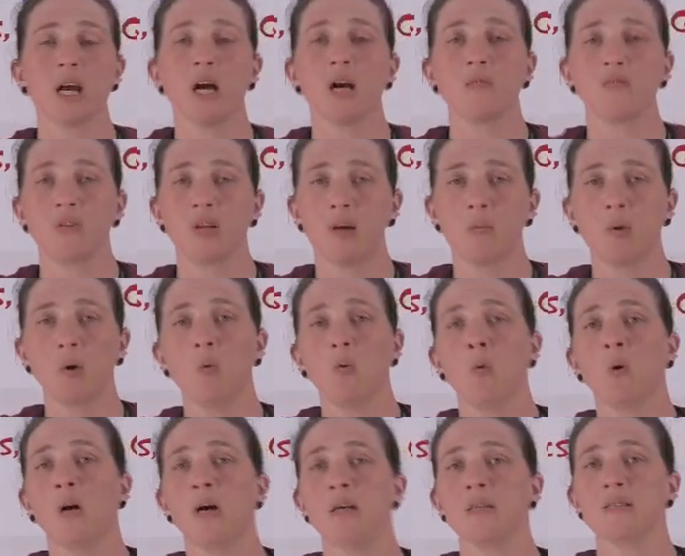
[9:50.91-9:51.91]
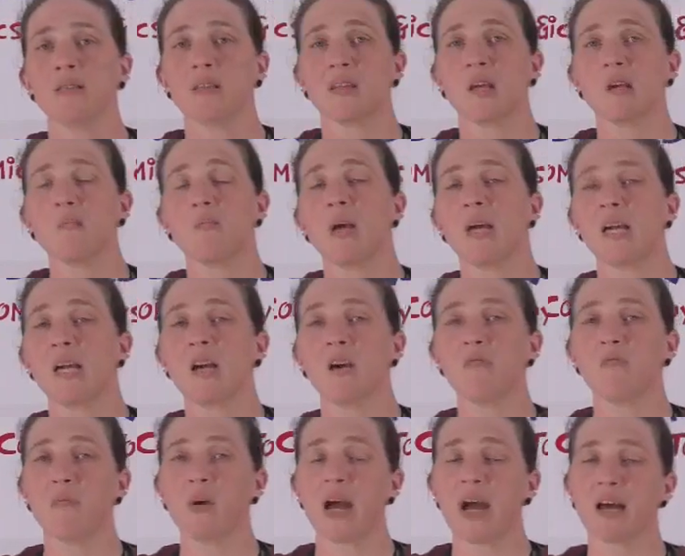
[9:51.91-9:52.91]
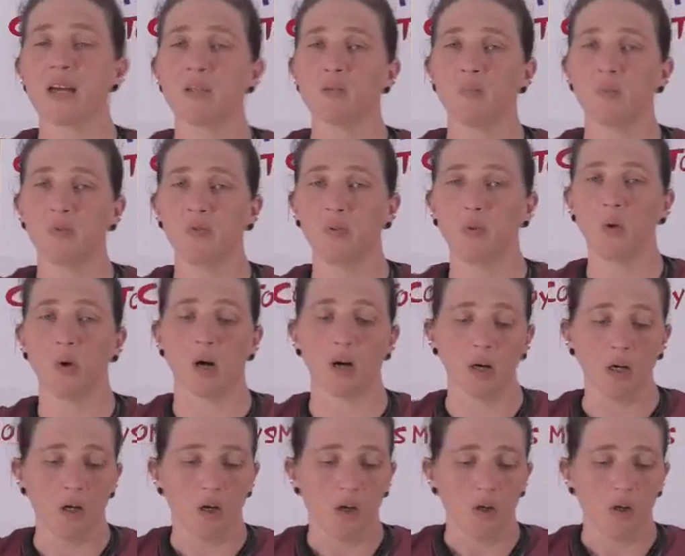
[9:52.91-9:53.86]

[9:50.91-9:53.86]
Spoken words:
of #1s that may have passed before.